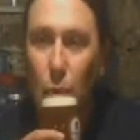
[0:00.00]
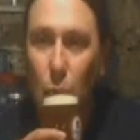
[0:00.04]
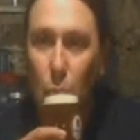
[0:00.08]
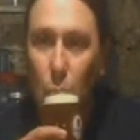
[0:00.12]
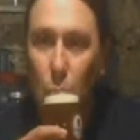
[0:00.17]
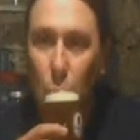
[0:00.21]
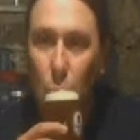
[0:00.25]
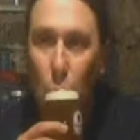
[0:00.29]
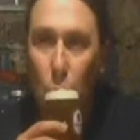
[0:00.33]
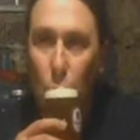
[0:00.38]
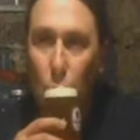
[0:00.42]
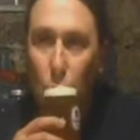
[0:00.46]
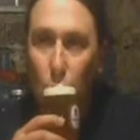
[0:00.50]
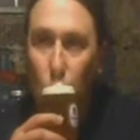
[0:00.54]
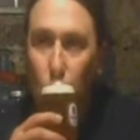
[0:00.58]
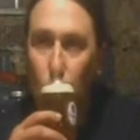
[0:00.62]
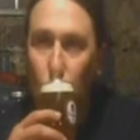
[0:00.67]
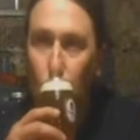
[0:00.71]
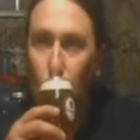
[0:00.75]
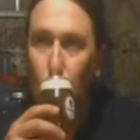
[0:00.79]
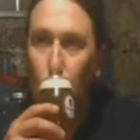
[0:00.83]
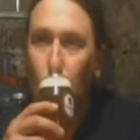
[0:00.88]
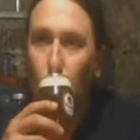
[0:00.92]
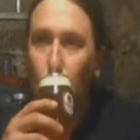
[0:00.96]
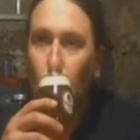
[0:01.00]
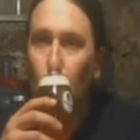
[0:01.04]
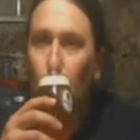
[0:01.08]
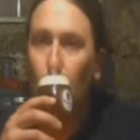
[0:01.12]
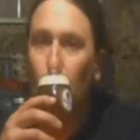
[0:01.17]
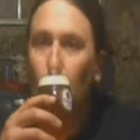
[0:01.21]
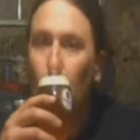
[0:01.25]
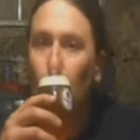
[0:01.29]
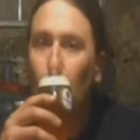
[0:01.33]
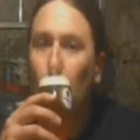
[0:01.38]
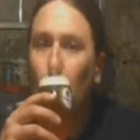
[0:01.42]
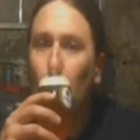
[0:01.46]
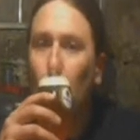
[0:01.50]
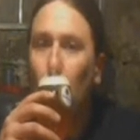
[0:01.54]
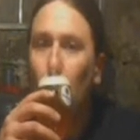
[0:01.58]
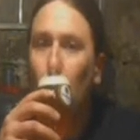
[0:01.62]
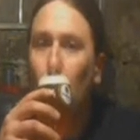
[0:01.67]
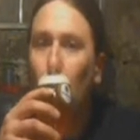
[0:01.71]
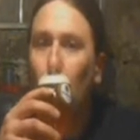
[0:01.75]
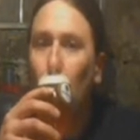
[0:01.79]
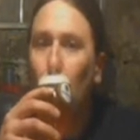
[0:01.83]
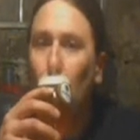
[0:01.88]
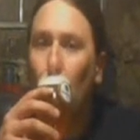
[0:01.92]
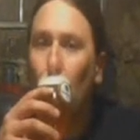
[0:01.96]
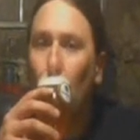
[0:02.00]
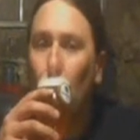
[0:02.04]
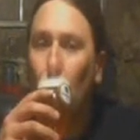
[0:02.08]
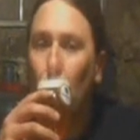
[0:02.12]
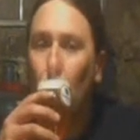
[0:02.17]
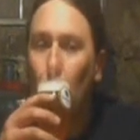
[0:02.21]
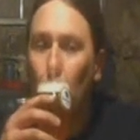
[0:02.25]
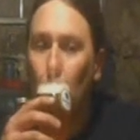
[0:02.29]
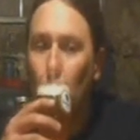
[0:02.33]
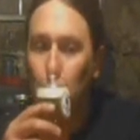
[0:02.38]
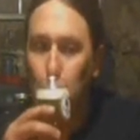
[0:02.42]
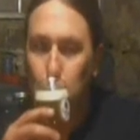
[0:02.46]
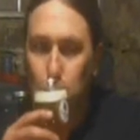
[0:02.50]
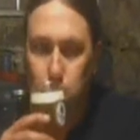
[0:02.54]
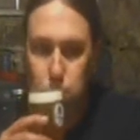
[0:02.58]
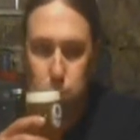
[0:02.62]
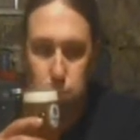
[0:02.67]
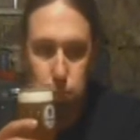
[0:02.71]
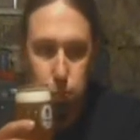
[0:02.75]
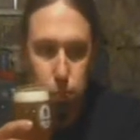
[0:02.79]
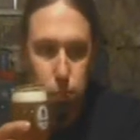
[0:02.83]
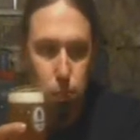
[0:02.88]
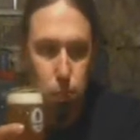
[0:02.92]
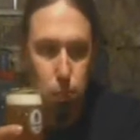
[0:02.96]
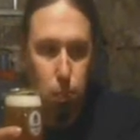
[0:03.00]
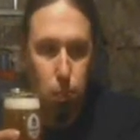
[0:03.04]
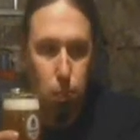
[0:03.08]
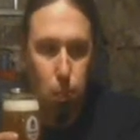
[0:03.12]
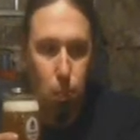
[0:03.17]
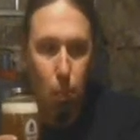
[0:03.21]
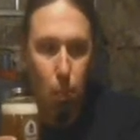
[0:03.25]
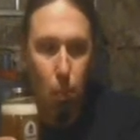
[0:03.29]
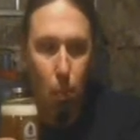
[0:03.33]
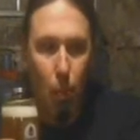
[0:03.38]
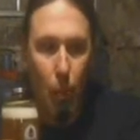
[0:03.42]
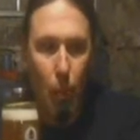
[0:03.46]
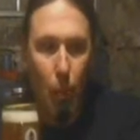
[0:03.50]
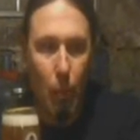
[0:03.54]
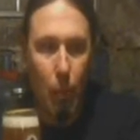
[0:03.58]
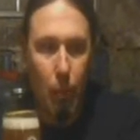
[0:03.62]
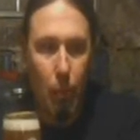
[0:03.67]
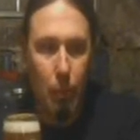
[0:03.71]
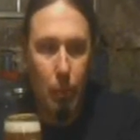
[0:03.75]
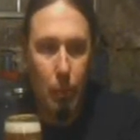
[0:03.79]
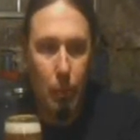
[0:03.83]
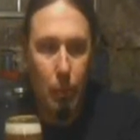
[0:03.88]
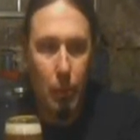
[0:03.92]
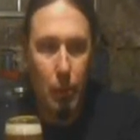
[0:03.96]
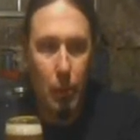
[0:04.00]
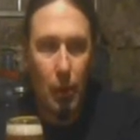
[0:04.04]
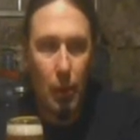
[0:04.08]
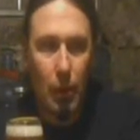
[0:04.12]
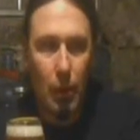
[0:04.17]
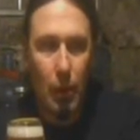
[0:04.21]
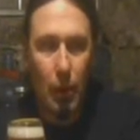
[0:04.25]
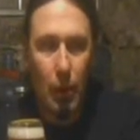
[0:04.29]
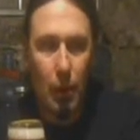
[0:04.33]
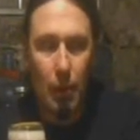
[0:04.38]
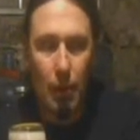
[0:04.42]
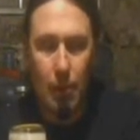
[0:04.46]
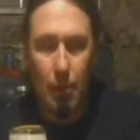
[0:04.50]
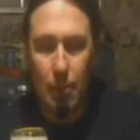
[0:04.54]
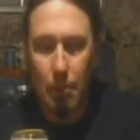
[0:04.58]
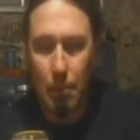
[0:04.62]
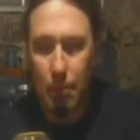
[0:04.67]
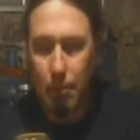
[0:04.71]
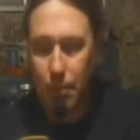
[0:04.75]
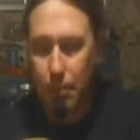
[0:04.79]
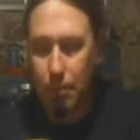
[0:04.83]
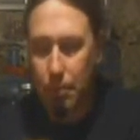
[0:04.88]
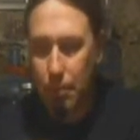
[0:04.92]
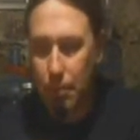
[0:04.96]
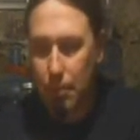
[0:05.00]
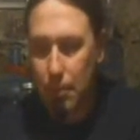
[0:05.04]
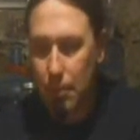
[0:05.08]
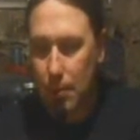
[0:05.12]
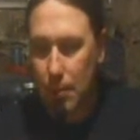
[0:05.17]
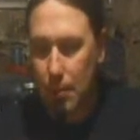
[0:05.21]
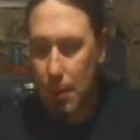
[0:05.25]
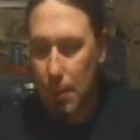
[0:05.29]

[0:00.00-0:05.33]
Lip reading: (no one is talking)